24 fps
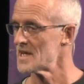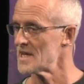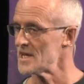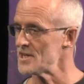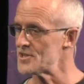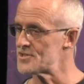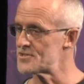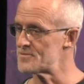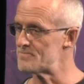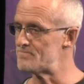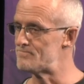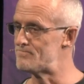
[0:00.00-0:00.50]

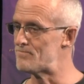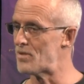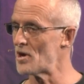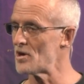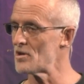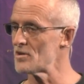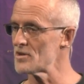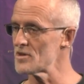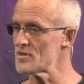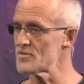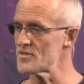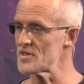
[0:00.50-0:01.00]
It's
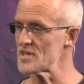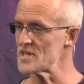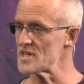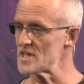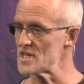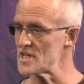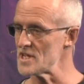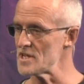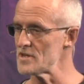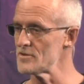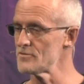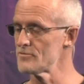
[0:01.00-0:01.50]
by the
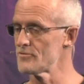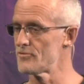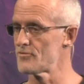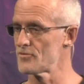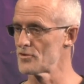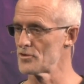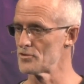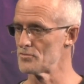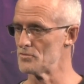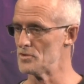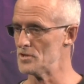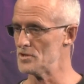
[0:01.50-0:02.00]

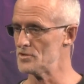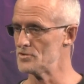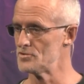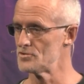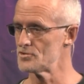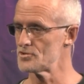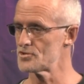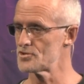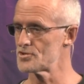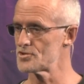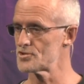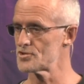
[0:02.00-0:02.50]

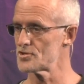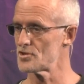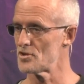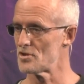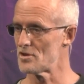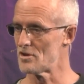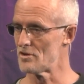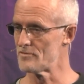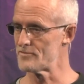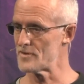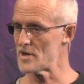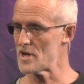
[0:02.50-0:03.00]
influence
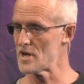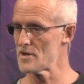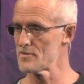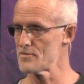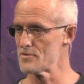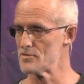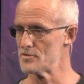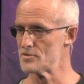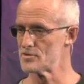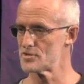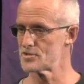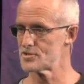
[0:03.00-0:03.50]
of
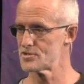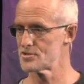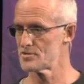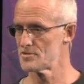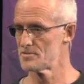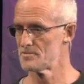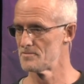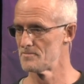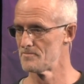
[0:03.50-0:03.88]
others.